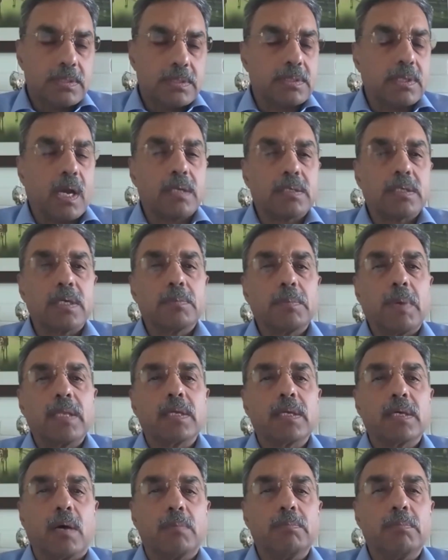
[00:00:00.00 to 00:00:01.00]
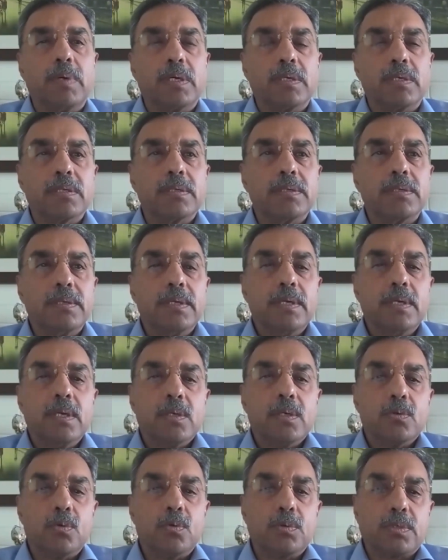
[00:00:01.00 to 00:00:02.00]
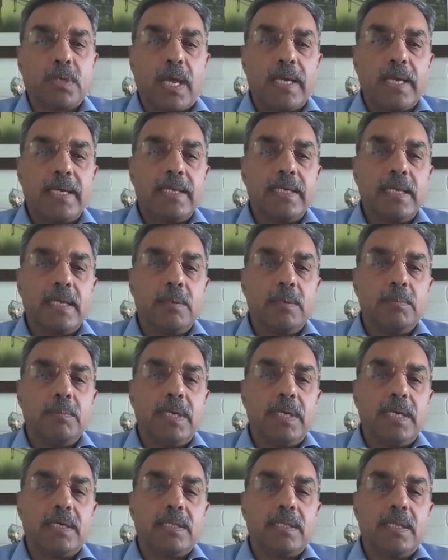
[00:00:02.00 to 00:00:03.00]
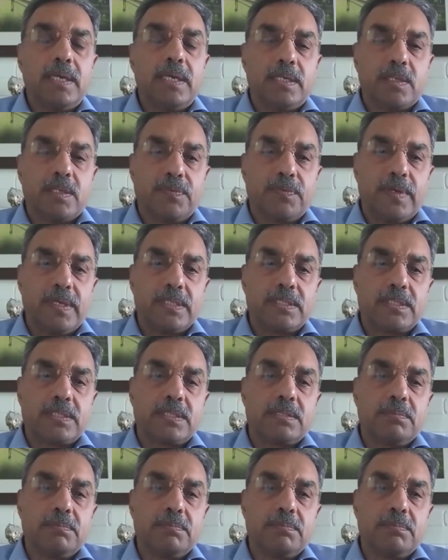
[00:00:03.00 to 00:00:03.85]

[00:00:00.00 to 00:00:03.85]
started by the government to try and eliminate the interface